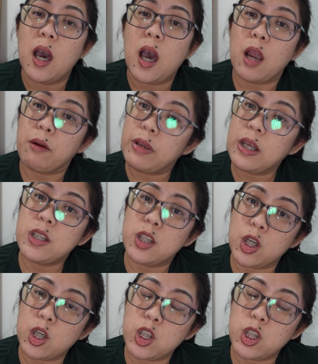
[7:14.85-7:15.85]
our
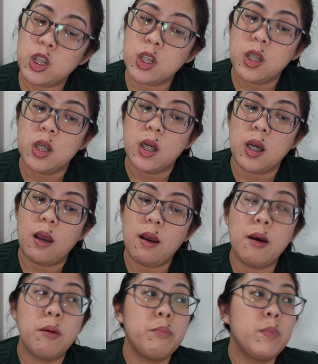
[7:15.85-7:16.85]
research
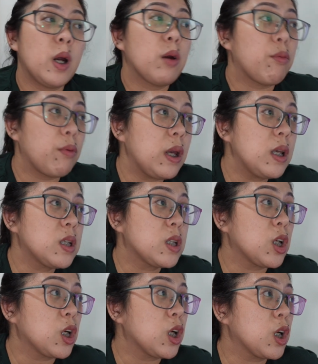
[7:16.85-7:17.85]
um, a
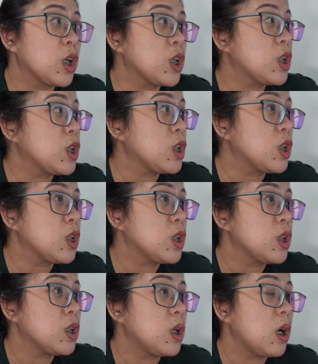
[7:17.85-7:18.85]
research
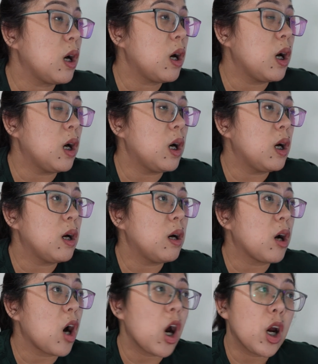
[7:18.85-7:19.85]
uh,
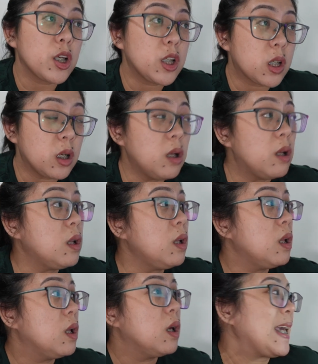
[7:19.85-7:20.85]
article
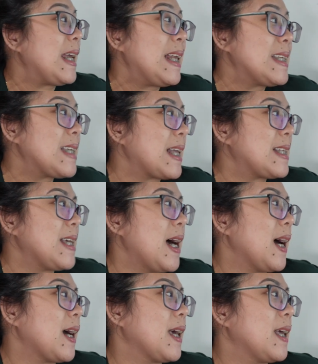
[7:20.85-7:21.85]
a science
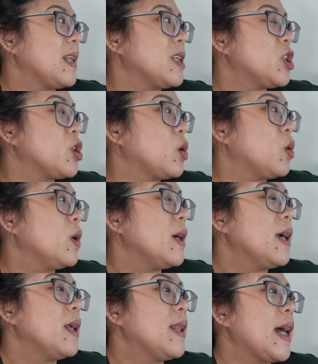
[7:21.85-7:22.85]
akin. So,
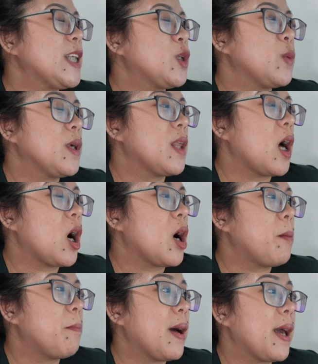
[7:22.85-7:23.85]
that's with
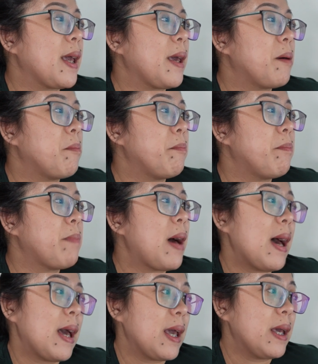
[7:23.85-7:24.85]
uh, my
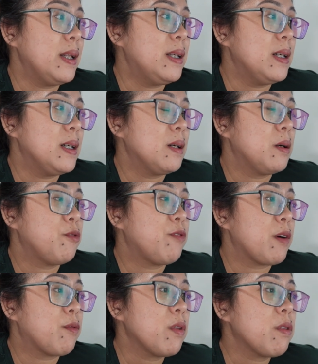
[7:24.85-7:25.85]
MAED
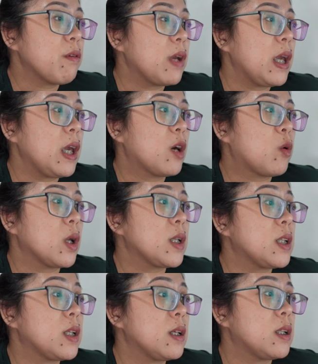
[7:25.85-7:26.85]
513
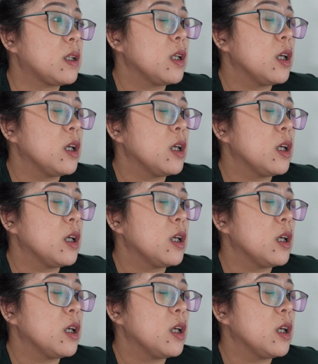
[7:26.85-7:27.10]
quantitative,